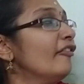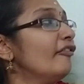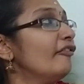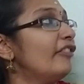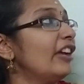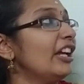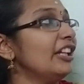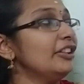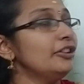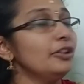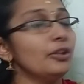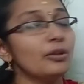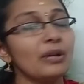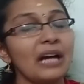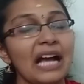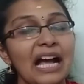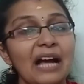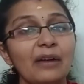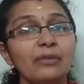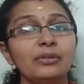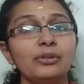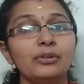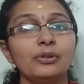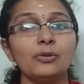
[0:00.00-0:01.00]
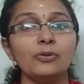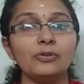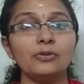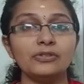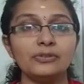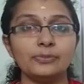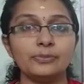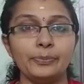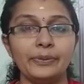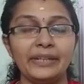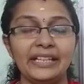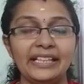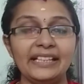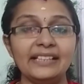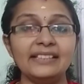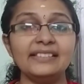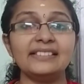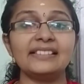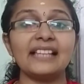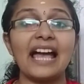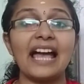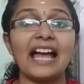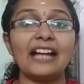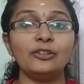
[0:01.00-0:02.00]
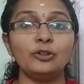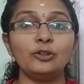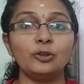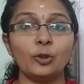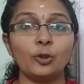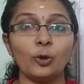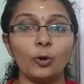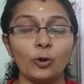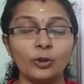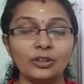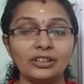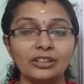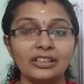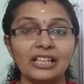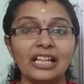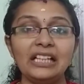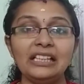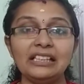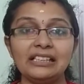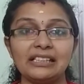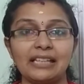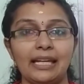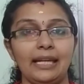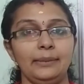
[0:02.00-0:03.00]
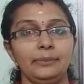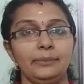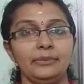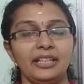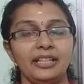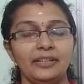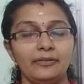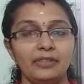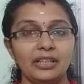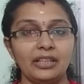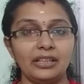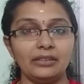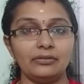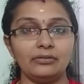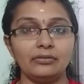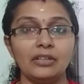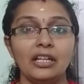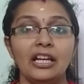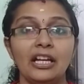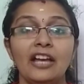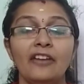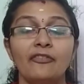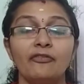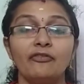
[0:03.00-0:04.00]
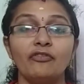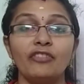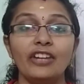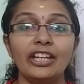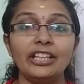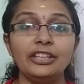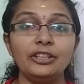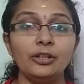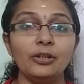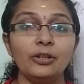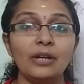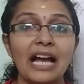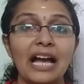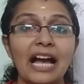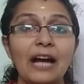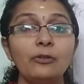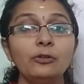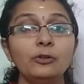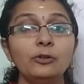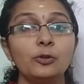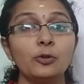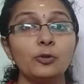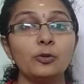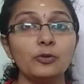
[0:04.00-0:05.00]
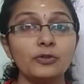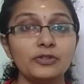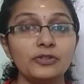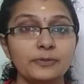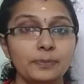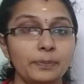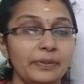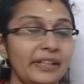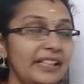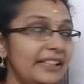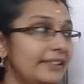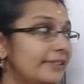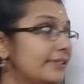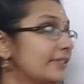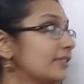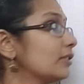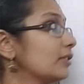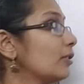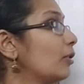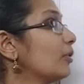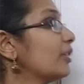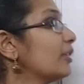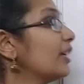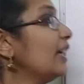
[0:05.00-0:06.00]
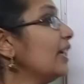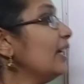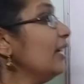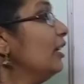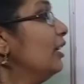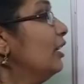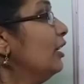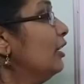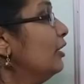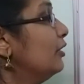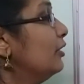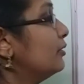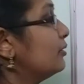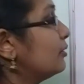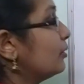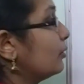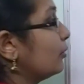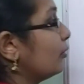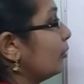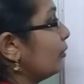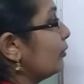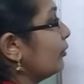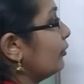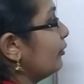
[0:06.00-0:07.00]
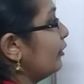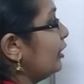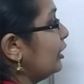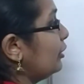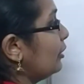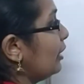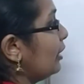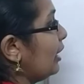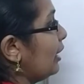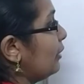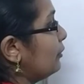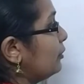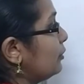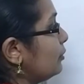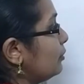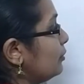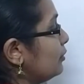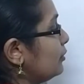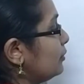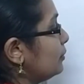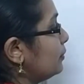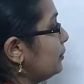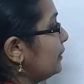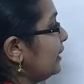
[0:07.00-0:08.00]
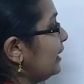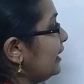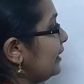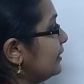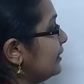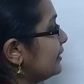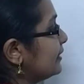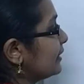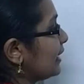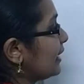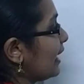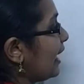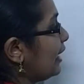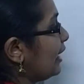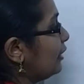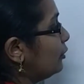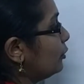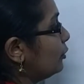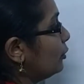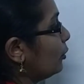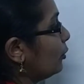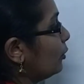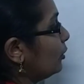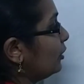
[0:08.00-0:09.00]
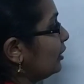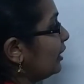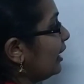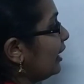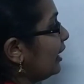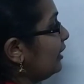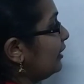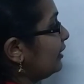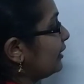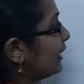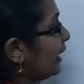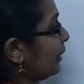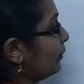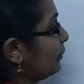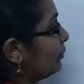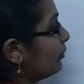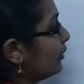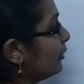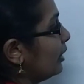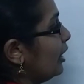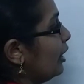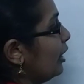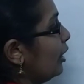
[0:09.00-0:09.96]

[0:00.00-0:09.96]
when you have two speeds and total time given, when you have two speeds, okay. So when you have two speeds and total time.